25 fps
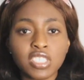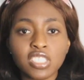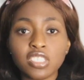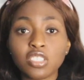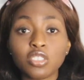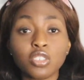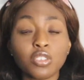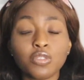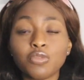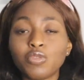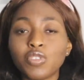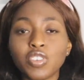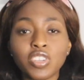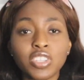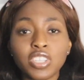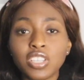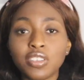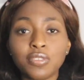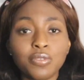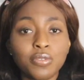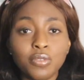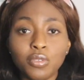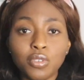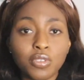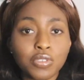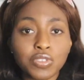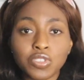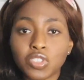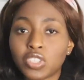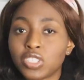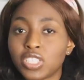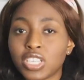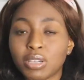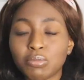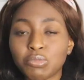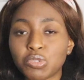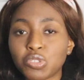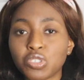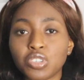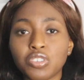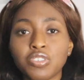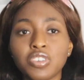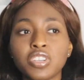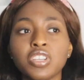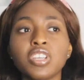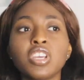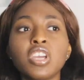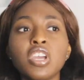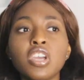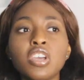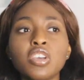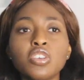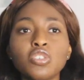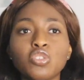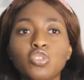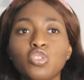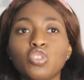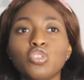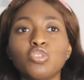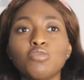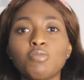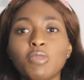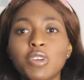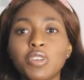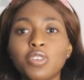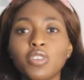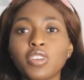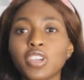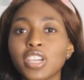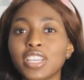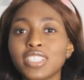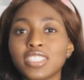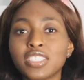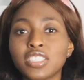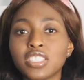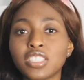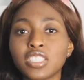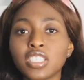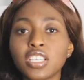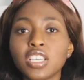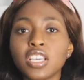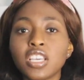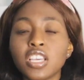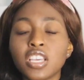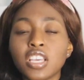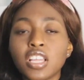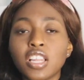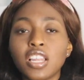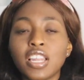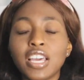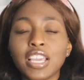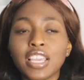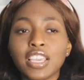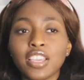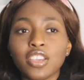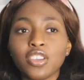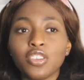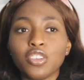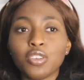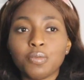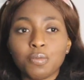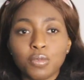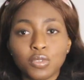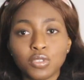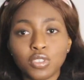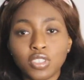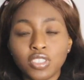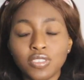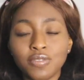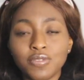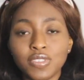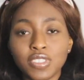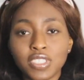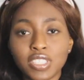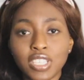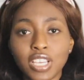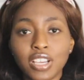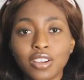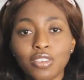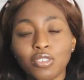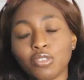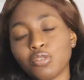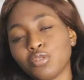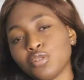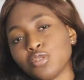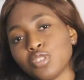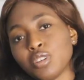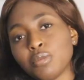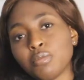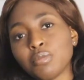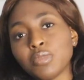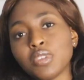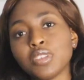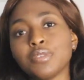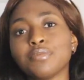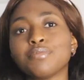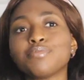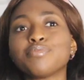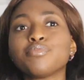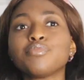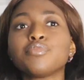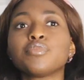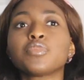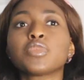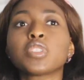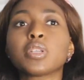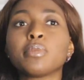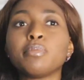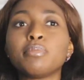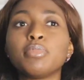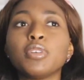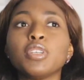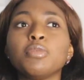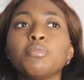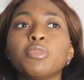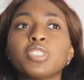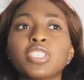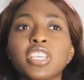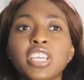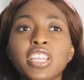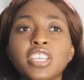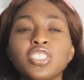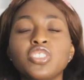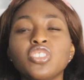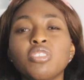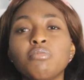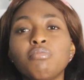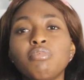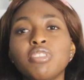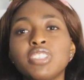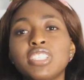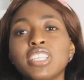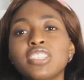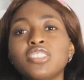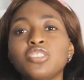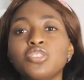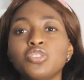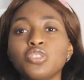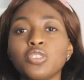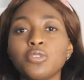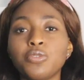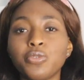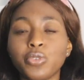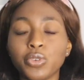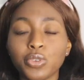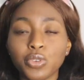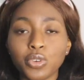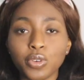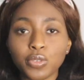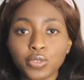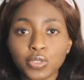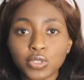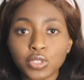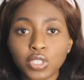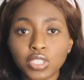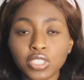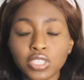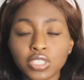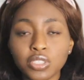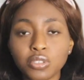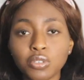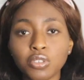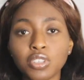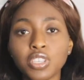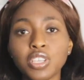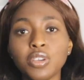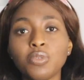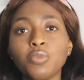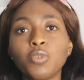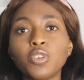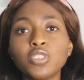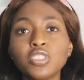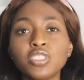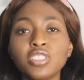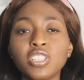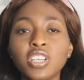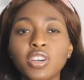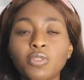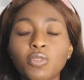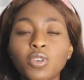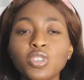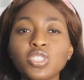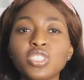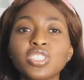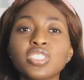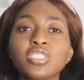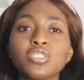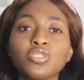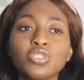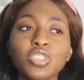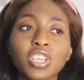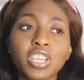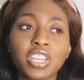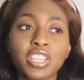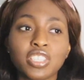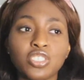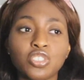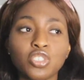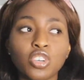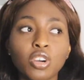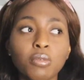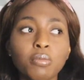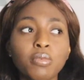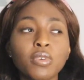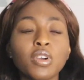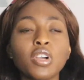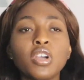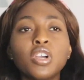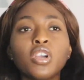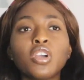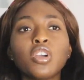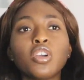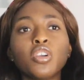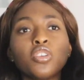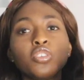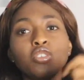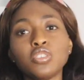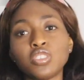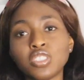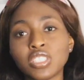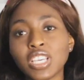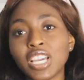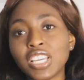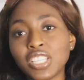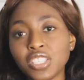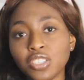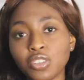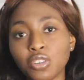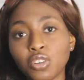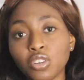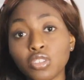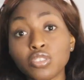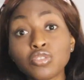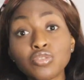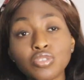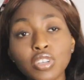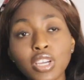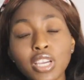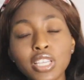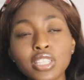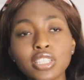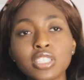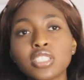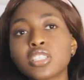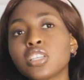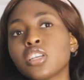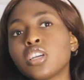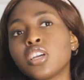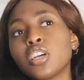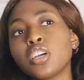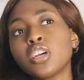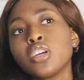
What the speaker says: It's not your related field of study, I'm sorry. So you might not get like your post-study visa or something, but you must get a job related to your field of study. Okay, once you get a job, you sign the contract.